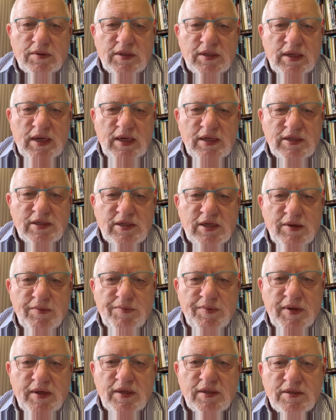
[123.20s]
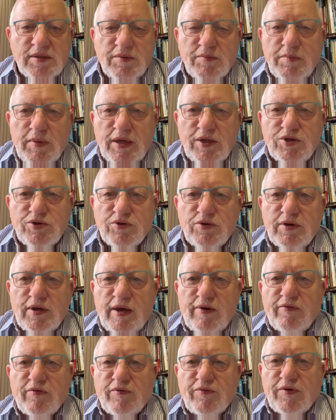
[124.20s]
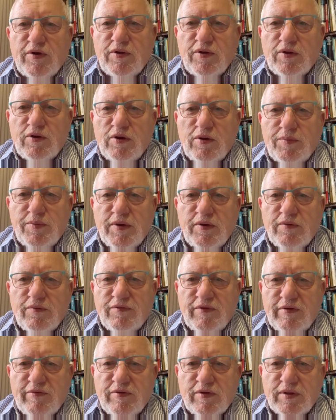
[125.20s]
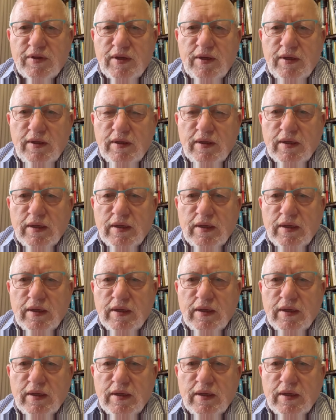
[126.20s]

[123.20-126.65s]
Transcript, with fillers: today's tip is make sure you have a photocopy of everything.